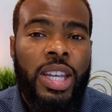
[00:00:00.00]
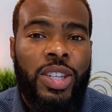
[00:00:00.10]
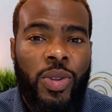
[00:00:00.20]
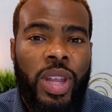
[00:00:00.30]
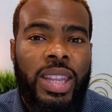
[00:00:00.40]

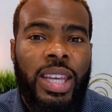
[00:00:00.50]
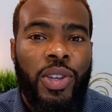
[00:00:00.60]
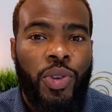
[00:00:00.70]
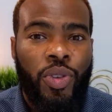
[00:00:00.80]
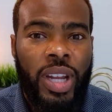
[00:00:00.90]
so that they
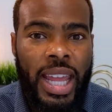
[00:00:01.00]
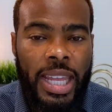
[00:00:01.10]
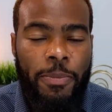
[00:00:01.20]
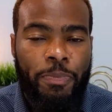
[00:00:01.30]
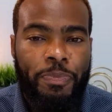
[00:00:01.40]
can
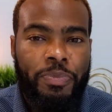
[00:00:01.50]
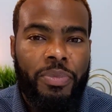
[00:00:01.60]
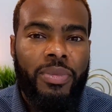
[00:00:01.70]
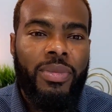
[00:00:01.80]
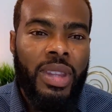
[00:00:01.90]
create
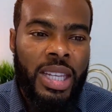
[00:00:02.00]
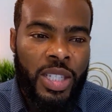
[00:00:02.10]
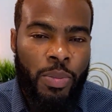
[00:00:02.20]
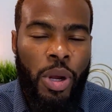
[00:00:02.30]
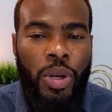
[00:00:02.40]
a
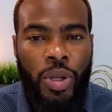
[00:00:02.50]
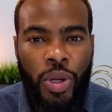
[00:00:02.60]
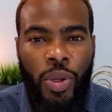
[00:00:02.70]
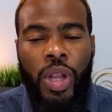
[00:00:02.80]
smarter goal.